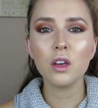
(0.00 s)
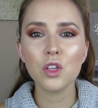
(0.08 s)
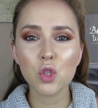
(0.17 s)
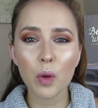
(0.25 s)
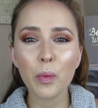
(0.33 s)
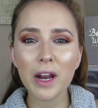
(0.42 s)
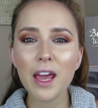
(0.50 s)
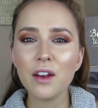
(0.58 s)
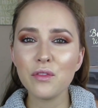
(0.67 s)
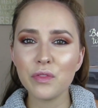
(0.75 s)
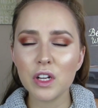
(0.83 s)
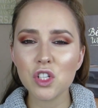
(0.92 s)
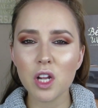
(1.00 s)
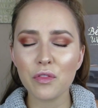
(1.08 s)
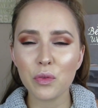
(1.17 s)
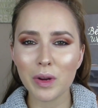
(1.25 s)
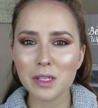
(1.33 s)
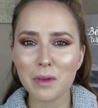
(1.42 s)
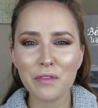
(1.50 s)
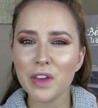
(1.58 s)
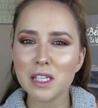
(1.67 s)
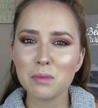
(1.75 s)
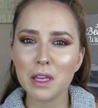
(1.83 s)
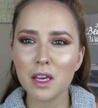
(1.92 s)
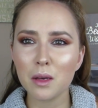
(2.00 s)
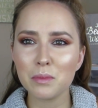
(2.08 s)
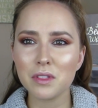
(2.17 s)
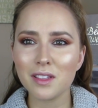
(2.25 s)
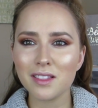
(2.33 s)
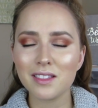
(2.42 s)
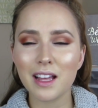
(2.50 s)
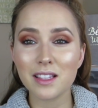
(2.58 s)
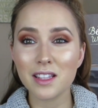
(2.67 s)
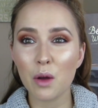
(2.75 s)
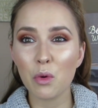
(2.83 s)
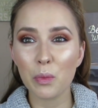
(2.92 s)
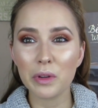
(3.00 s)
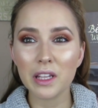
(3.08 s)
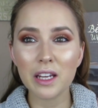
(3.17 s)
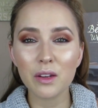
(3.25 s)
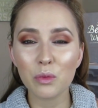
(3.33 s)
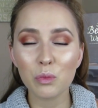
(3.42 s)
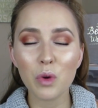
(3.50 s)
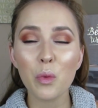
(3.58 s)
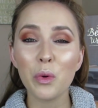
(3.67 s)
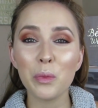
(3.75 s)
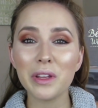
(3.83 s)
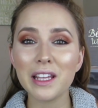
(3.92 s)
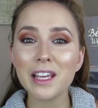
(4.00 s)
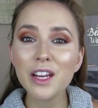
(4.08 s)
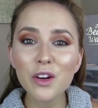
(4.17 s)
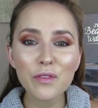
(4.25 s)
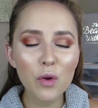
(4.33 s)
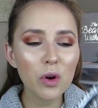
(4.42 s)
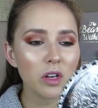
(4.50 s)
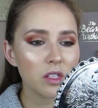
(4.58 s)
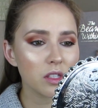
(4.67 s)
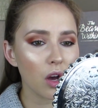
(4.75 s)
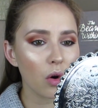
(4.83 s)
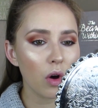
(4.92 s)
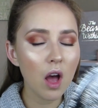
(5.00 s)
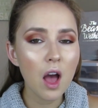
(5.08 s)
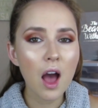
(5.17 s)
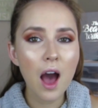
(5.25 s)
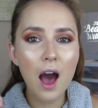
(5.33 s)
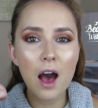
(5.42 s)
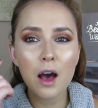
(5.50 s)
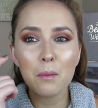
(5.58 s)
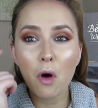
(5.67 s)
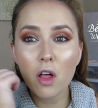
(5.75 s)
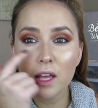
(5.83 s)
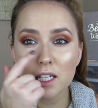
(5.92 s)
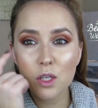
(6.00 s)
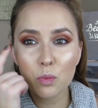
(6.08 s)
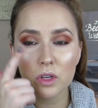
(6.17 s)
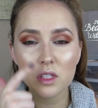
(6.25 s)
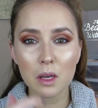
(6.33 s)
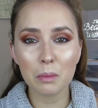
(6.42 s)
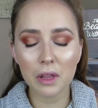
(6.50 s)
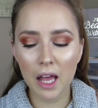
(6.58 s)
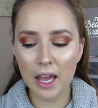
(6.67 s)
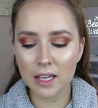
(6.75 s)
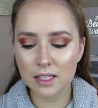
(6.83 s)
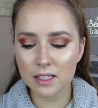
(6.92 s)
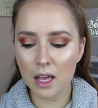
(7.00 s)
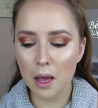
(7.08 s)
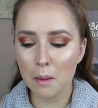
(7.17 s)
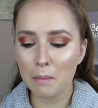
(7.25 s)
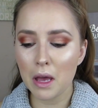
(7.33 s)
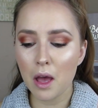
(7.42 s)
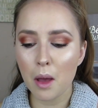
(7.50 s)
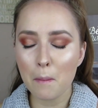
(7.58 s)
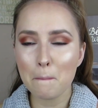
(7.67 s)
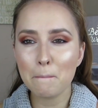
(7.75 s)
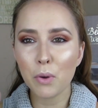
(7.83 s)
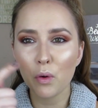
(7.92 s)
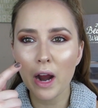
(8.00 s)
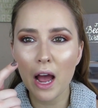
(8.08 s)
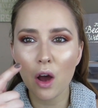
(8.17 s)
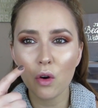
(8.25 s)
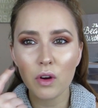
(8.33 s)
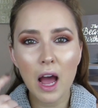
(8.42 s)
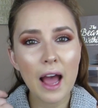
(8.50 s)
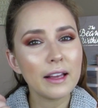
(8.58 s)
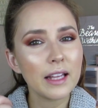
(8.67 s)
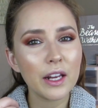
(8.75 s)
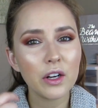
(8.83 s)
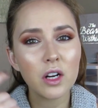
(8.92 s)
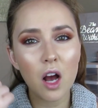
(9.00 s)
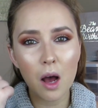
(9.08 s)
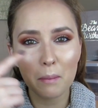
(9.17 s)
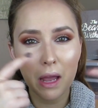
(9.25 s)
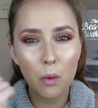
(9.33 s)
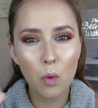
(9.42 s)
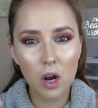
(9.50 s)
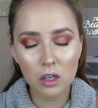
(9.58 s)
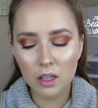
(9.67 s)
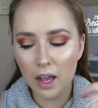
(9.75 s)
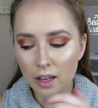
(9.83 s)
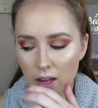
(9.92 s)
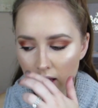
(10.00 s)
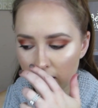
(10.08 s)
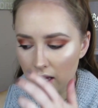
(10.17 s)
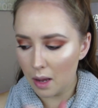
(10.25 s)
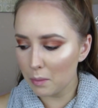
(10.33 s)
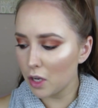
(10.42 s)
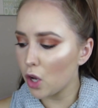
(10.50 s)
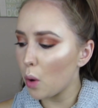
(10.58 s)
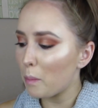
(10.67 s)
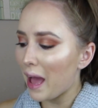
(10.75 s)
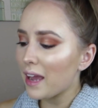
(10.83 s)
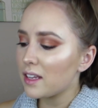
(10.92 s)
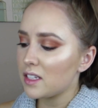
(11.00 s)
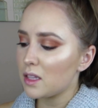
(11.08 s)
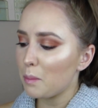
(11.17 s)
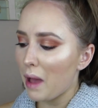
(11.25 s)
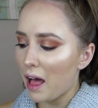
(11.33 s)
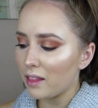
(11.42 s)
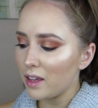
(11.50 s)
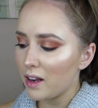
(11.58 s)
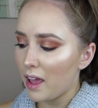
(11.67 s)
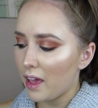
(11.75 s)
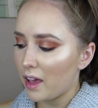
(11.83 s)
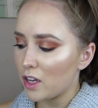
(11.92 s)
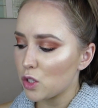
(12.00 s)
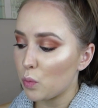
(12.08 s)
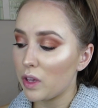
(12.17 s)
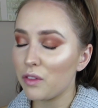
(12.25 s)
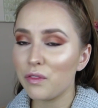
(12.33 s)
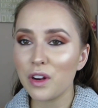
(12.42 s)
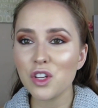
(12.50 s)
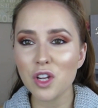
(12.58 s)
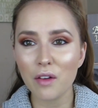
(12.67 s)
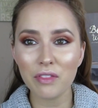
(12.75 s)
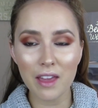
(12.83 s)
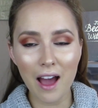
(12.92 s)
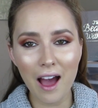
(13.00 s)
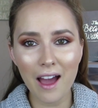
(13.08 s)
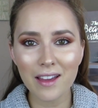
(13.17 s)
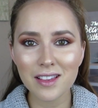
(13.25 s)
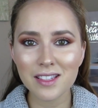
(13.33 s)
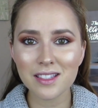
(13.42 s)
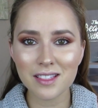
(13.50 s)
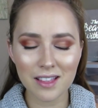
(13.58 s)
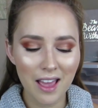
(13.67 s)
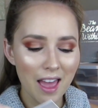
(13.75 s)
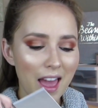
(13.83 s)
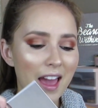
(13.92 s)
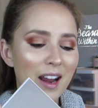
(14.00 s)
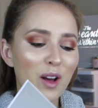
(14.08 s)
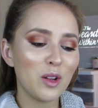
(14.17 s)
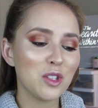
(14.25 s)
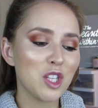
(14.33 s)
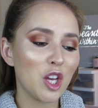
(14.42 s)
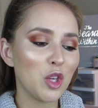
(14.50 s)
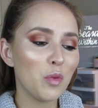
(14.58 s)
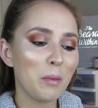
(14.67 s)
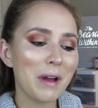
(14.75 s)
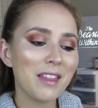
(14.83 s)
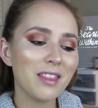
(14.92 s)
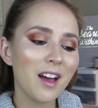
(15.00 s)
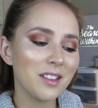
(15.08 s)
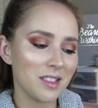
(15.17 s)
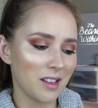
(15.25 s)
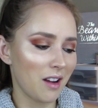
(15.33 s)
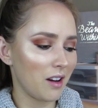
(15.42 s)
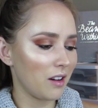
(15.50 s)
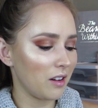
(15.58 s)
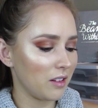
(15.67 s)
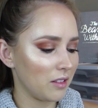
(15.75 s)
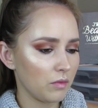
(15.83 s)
So I went ahead and finished off the rest of my face makeup, since that's not what we're really here for. So all I did was apply some brown eyeliner on my waterline, and then I'm going to go back into the palette and we can finish off the eyes, and I'll tell you what my thoughts are.